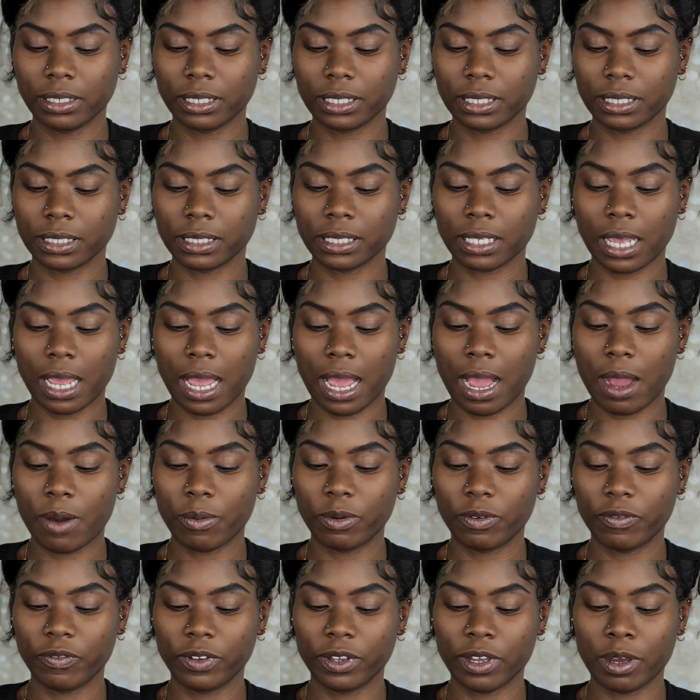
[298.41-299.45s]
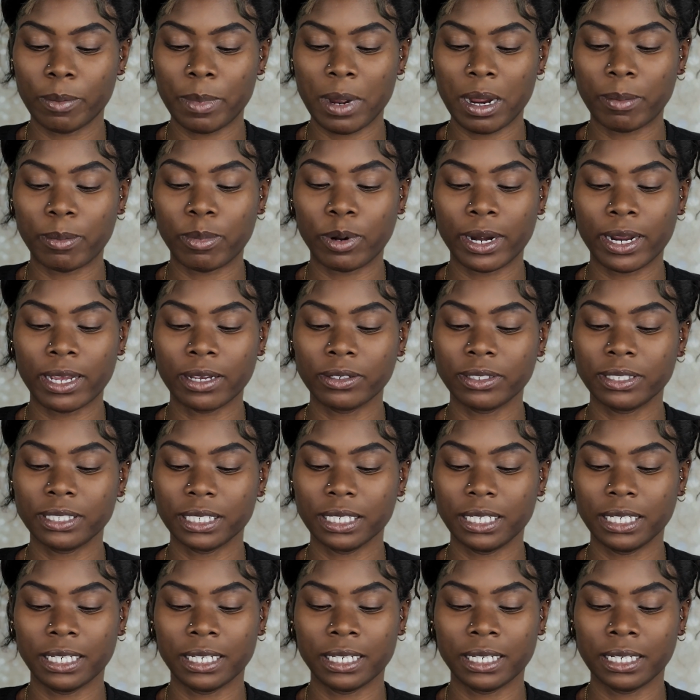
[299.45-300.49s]
because I will fill my brows
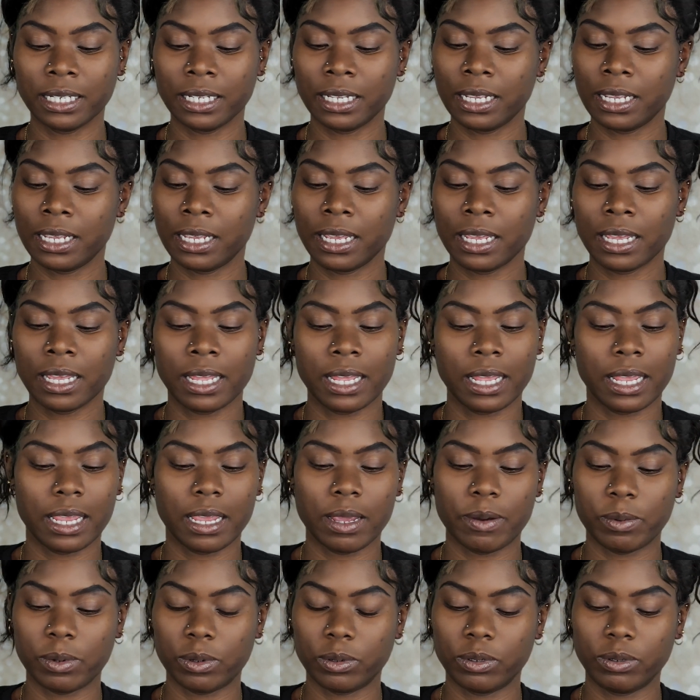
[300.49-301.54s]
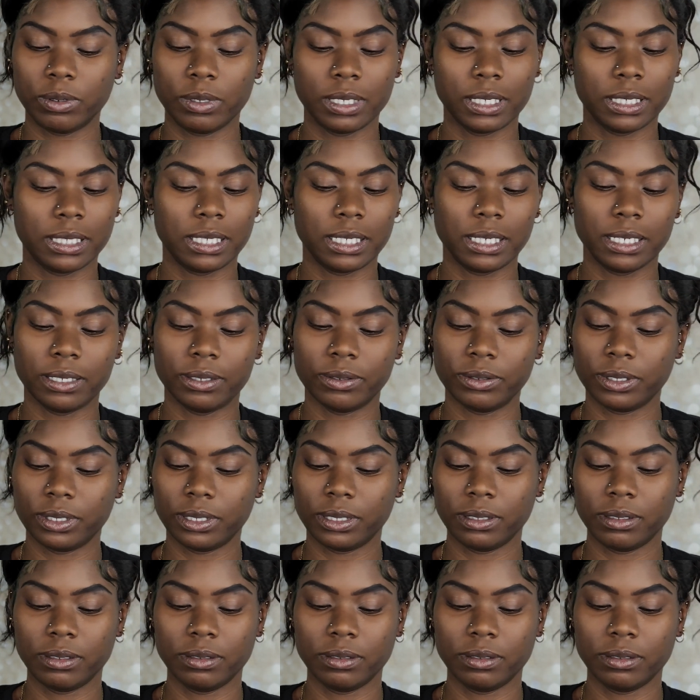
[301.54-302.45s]
in and won't do nothing else.